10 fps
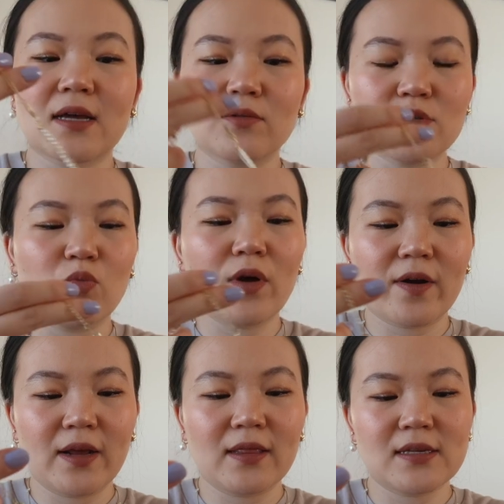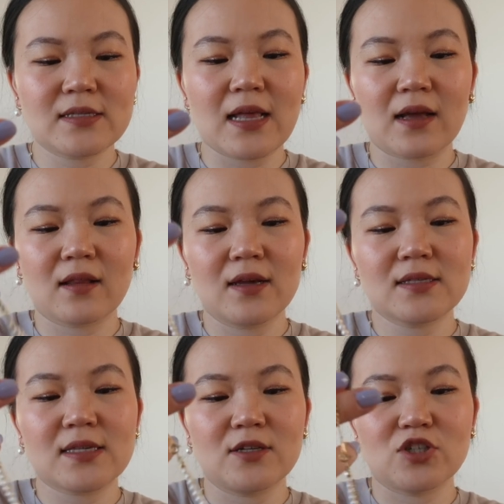I was wearing this
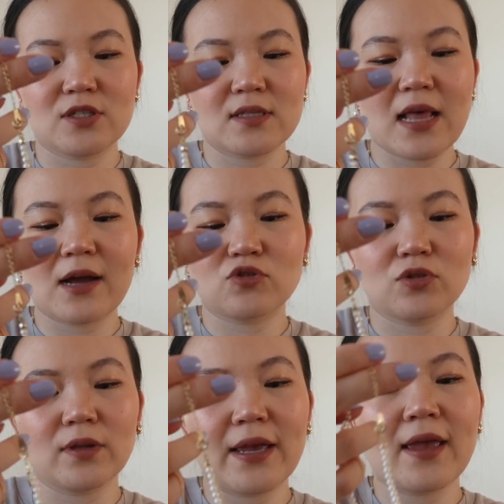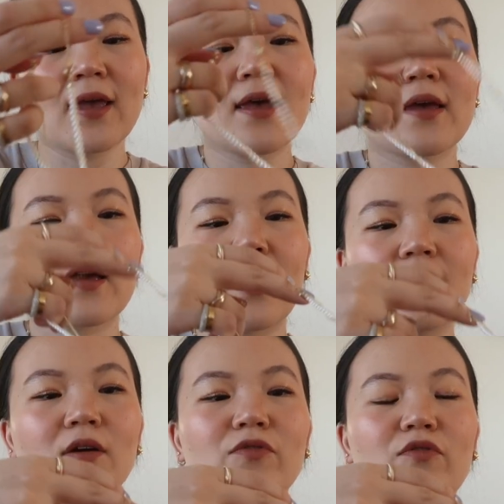necklace. It just naturally
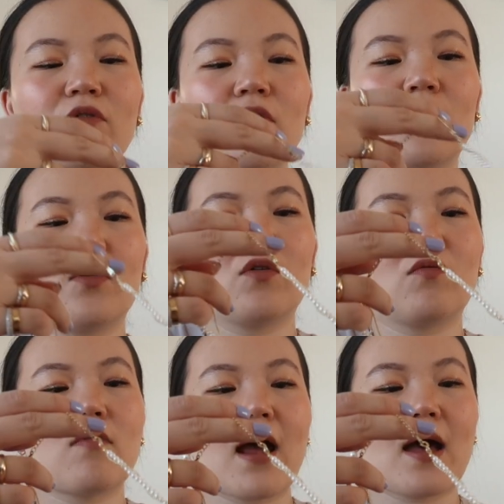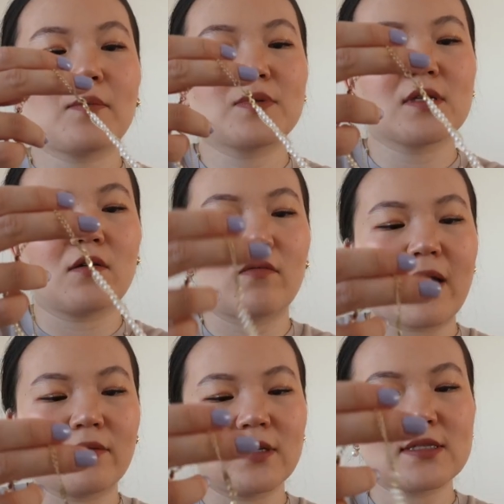kind of wraps
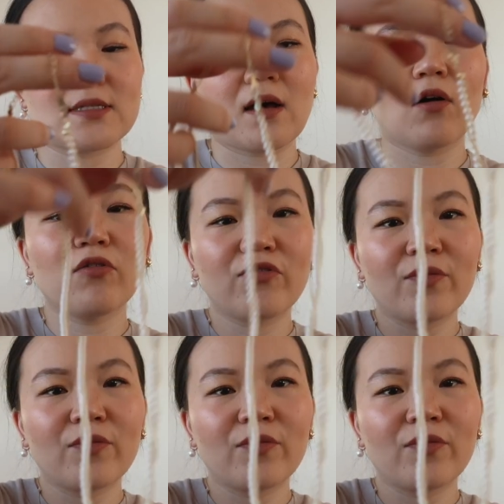around itself.